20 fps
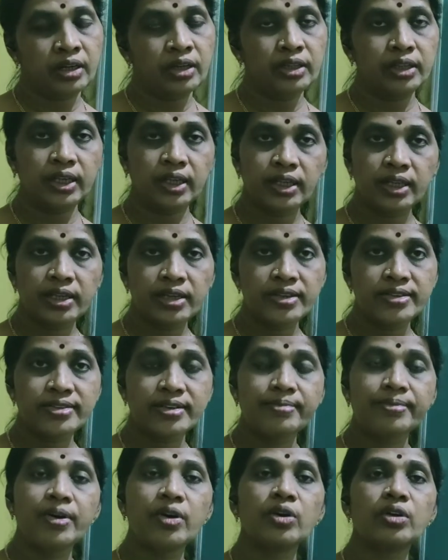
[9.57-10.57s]
That is
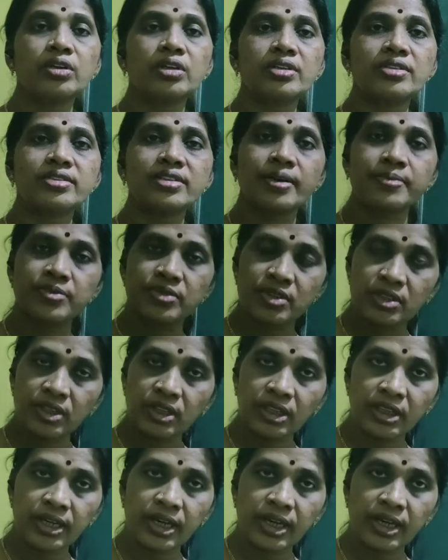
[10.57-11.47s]
about the subsidiary